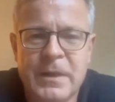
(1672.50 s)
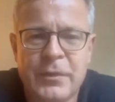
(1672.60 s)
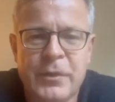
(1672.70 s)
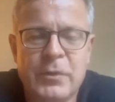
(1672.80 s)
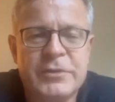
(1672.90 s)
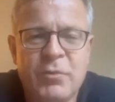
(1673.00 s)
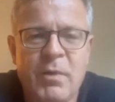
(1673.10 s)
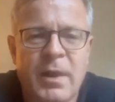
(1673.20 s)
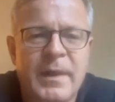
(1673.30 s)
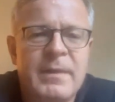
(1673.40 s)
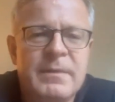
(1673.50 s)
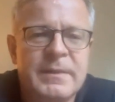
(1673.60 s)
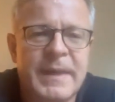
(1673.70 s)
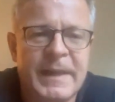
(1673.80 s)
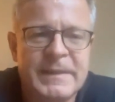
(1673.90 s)
those who are in
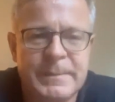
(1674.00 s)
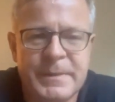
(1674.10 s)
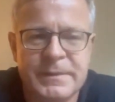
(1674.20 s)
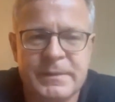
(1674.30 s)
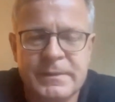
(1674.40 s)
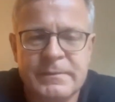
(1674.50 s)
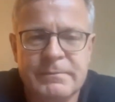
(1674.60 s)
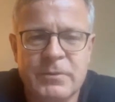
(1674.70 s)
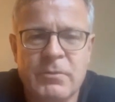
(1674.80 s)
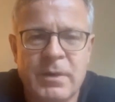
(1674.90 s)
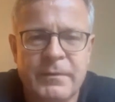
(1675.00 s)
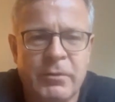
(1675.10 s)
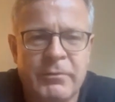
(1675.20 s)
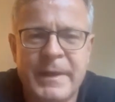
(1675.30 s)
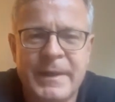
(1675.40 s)
the taxi business, who are
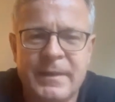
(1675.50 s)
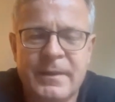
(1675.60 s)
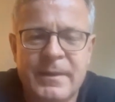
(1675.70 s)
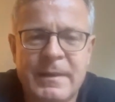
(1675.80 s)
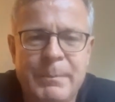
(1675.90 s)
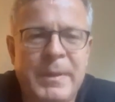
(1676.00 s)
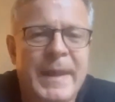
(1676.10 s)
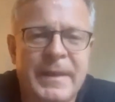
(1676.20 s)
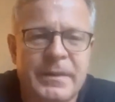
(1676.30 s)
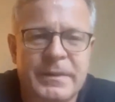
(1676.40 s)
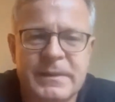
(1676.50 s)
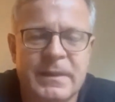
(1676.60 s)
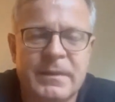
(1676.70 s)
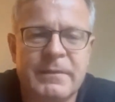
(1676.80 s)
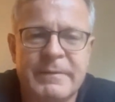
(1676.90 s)
already players
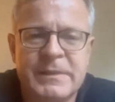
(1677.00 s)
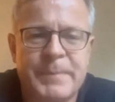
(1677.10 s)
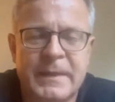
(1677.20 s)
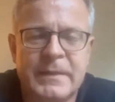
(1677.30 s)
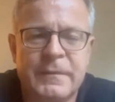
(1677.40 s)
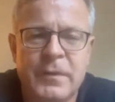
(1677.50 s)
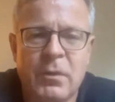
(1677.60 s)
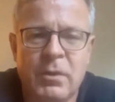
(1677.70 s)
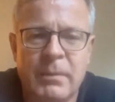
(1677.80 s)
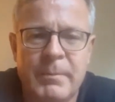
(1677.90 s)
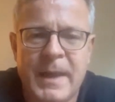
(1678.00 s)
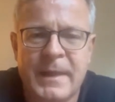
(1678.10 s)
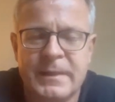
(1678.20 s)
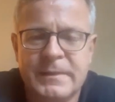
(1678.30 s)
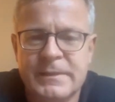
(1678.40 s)
in the respective local
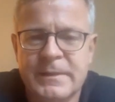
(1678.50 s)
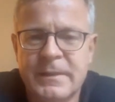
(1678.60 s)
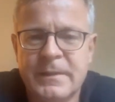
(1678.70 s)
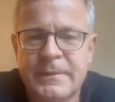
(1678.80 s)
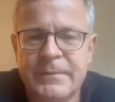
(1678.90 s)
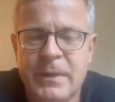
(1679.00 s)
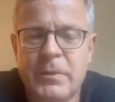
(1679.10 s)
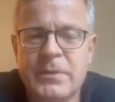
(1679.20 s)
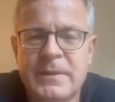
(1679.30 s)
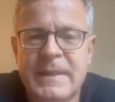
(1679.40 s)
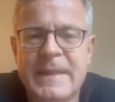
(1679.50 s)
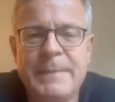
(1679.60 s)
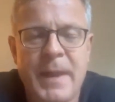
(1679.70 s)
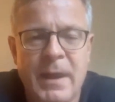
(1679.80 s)
markets, they want to keep